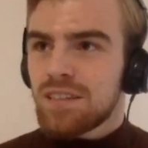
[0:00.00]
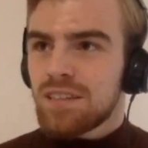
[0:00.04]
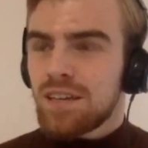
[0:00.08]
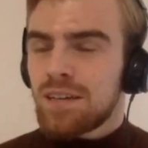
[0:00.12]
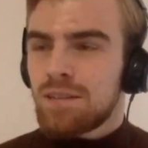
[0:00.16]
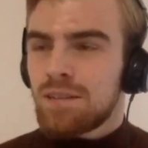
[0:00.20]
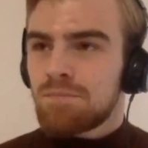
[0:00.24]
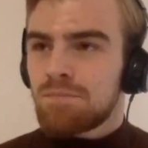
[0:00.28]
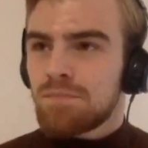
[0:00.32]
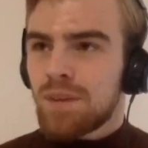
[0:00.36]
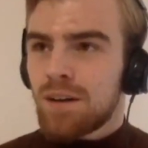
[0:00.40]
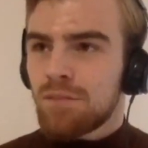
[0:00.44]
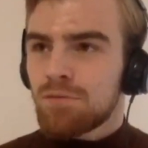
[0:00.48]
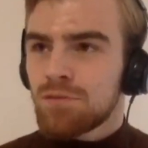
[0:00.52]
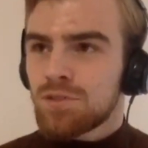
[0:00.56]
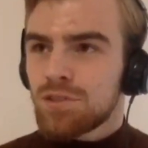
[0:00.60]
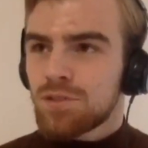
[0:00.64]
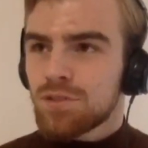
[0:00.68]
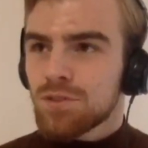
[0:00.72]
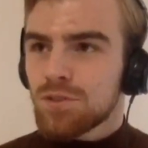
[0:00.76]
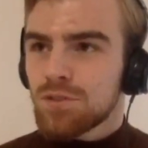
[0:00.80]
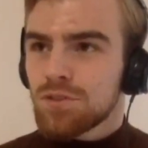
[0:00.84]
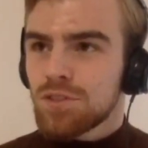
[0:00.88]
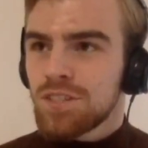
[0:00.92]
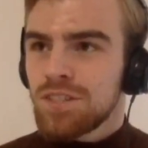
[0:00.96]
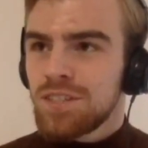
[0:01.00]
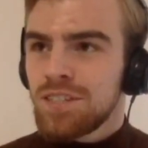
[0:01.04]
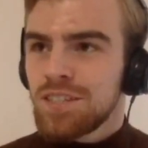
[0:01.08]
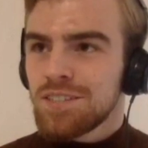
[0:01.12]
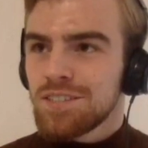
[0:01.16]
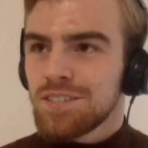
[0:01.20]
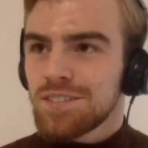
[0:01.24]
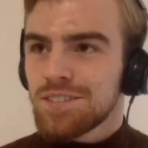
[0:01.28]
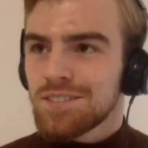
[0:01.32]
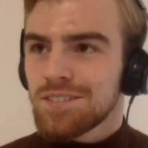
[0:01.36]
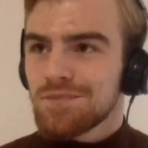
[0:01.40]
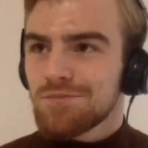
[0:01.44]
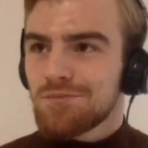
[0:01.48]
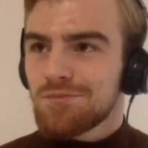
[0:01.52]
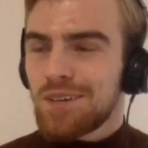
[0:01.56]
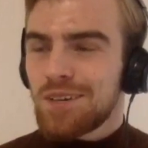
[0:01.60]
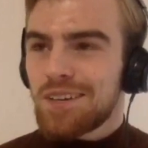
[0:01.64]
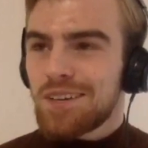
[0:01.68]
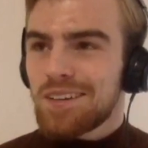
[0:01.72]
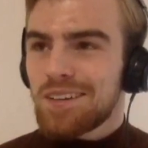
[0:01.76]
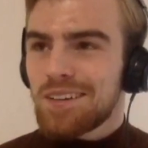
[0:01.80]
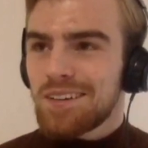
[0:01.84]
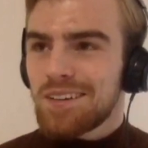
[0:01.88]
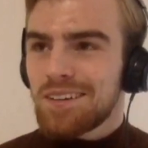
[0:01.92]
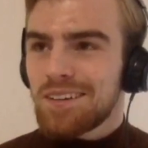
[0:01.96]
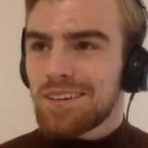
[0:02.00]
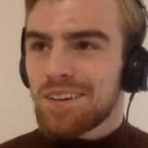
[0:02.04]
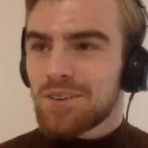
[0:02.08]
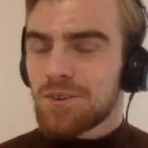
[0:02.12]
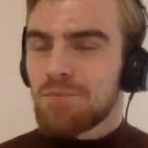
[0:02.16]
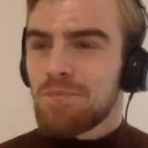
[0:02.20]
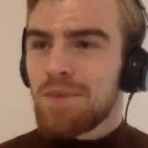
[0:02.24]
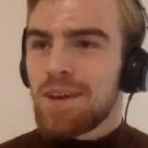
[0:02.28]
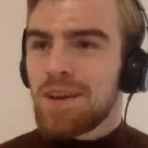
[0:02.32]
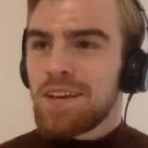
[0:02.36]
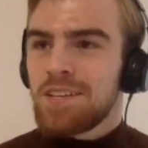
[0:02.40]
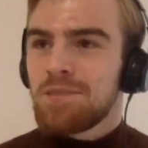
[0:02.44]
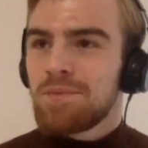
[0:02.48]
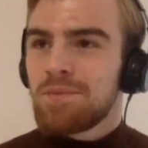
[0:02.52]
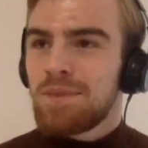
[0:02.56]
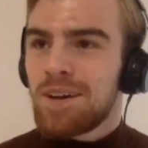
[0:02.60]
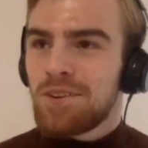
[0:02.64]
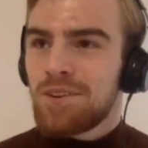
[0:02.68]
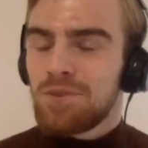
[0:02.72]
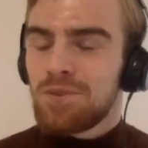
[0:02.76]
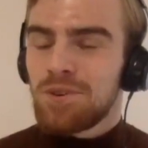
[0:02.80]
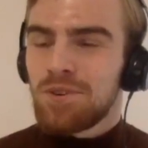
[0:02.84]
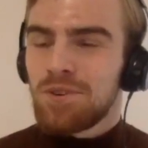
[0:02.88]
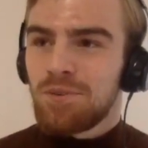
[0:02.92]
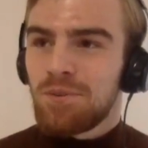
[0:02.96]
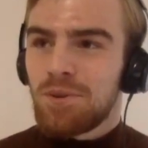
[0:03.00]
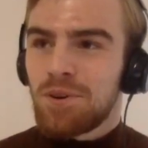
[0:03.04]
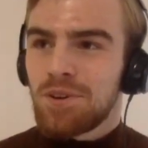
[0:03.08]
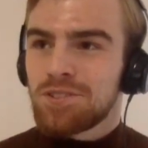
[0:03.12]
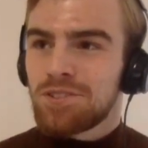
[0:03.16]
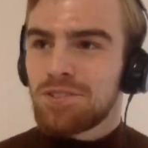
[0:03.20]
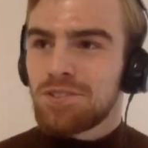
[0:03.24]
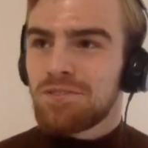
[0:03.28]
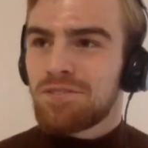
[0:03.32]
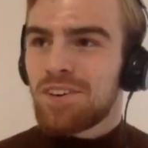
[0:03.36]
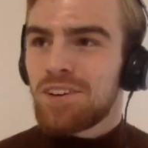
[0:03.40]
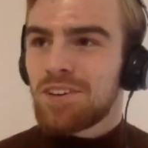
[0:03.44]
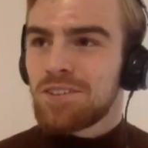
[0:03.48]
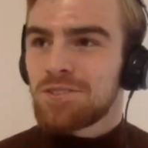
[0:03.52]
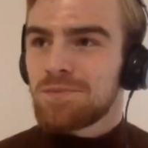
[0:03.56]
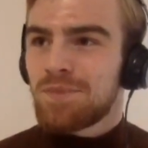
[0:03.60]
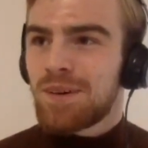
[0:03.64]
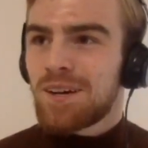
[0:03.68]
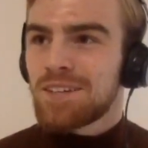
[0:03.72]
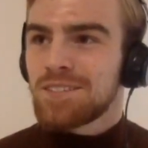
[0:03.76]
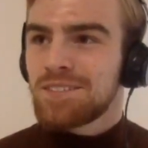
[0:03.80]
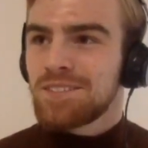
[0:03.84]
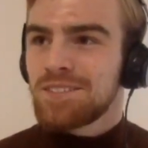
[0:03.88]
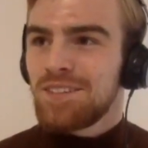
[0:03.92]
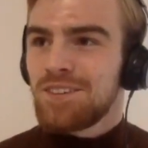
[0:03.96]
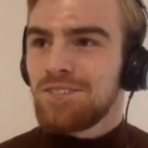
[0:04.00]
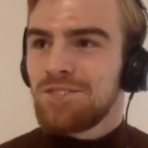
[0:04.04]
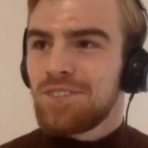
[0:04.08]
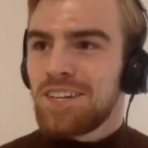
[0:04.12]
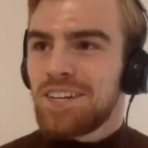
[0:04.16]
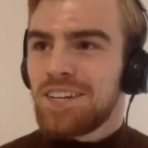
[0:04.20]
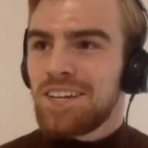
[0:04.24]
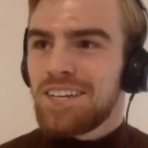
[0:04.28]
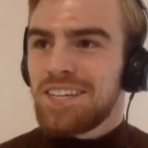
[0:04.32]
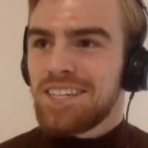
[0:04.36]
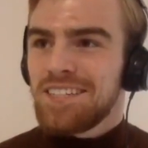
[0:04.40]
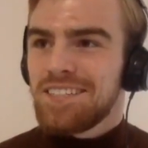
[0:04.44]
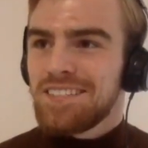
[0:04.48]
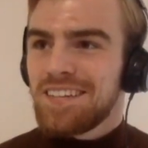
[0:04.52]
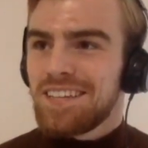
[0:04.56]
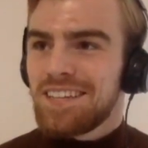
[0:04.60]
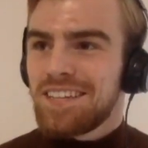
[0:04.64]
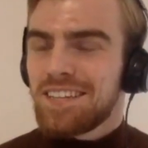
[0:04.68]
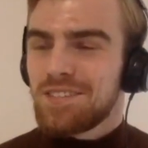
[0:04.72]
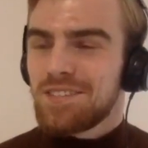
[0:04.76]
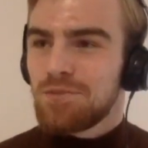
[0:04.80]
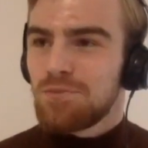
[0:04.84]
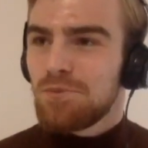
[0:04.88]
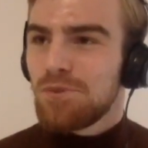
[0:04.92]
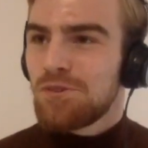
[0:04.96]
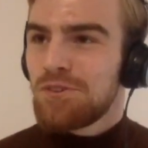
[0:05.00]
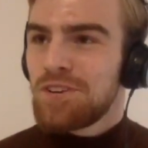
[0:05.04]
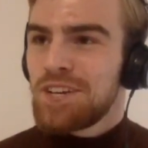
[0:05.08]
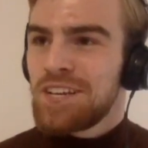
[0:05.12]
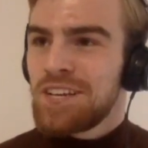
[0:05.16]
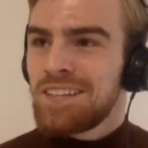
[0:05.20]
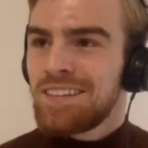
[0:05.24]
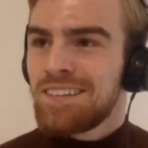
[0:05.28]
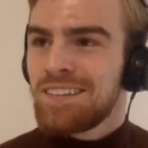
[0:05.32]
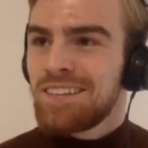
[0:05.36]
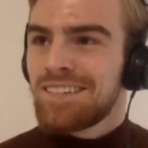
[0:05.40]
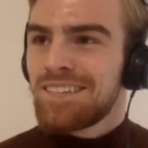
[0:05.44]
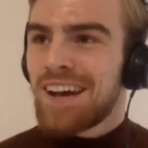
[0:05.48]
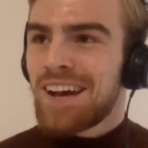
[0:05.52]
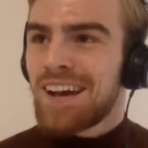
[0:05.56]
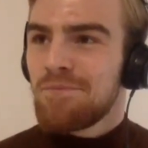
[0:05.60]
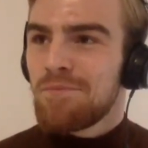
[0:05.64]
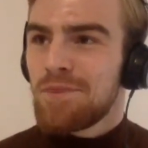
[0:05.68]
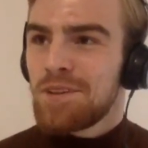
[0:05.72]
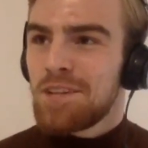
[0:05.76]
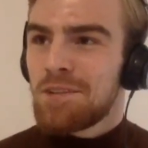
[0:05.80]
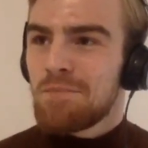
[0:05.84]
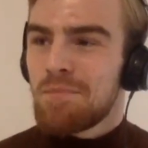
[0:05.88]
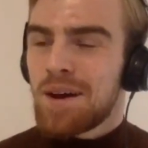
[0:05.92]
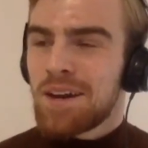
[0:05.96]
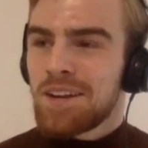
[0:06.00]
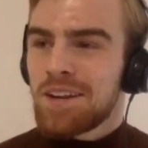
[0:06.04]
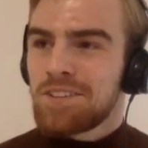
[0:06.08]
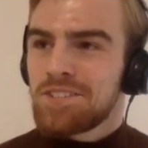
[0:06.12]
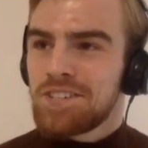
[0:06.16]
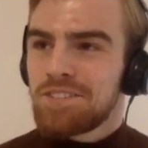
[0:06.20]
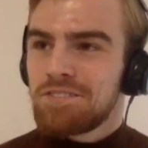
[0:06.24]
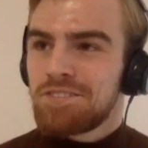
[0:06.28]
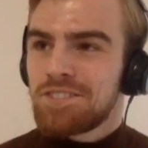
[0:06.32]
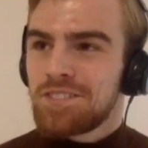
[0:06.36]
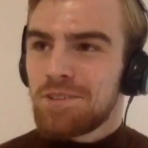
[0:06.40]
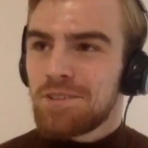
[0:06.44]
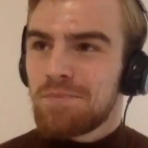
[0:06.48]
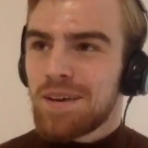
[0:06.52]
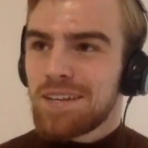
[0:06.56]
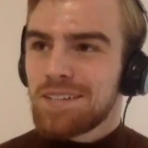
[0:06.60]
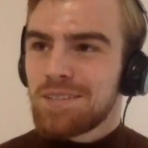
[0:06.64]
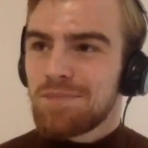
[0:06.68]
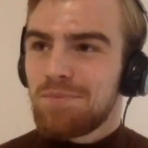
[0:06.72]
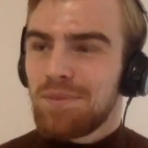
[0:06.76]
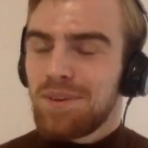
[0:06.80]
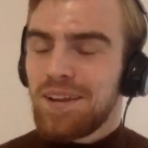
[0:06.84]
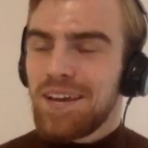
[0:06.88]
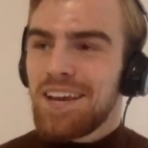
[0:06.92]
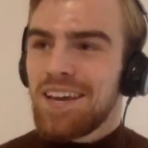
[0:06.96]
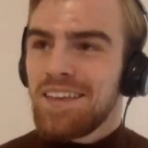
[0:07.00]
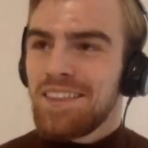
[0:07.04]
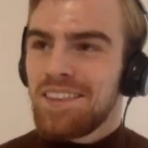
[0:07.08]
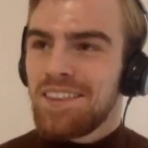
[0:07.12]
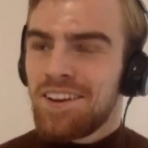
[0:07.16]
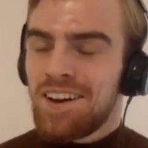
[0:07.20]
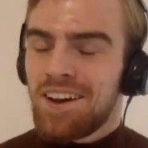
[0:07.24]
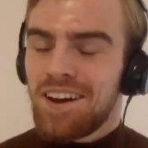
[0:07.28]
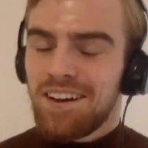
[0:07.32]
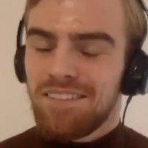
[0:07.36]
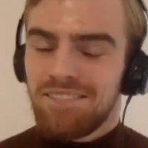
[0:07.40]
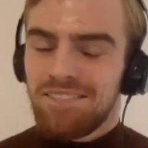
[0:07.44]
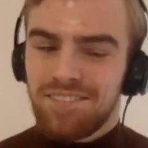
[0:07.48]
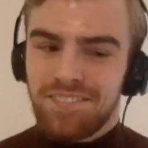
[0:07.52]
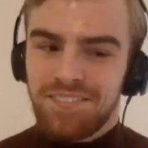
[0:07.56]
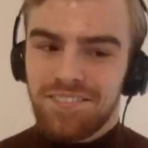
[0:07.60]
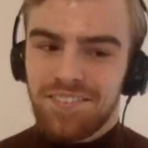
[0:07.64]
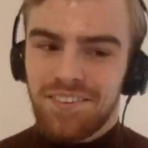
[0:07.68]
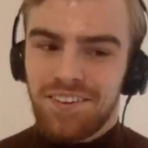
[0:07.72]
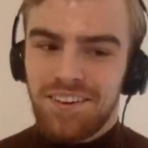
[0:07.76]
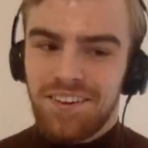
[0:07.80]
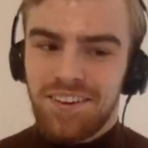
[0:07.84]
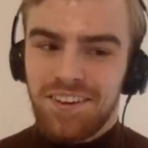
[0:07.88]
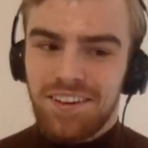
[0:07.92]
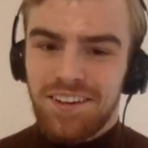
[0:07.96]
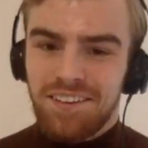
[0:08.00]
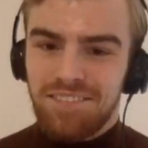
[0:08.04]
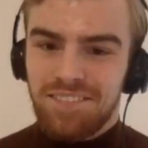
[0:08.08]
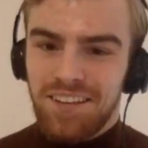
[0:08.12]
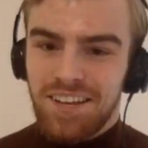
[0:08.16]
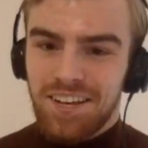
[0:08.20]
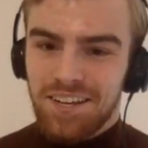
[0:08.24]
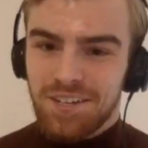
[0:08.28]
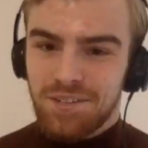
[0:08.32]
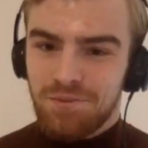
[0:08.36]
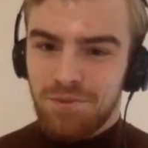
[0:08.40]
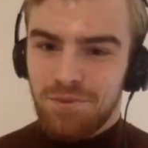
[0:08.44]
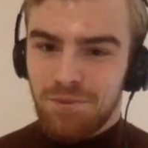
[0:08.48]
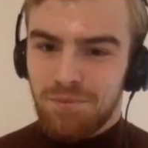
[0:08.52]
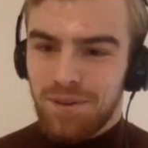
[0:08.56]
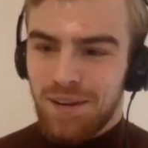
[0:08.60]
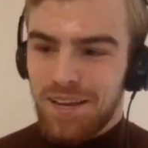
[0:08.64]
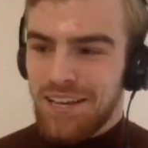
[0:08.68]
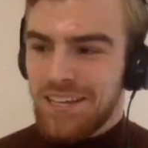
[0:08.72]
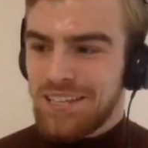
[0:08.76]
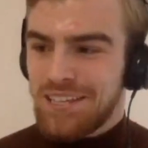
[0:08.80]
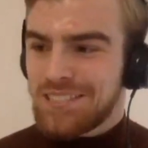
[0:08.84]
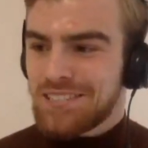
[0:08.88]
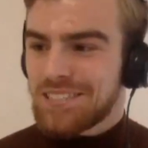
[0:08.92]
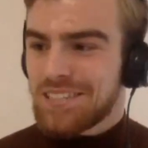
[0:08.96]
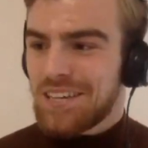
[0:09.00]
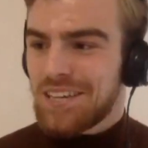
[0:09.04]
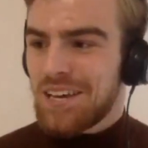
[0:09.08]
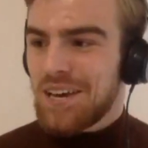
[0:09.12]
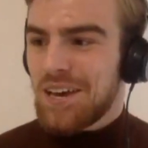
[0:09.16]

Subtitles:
I was discussing this with a good mate of mine who also follows Barcelona, and he said it's a worrying sign when the manager is a better player than half of the actual players.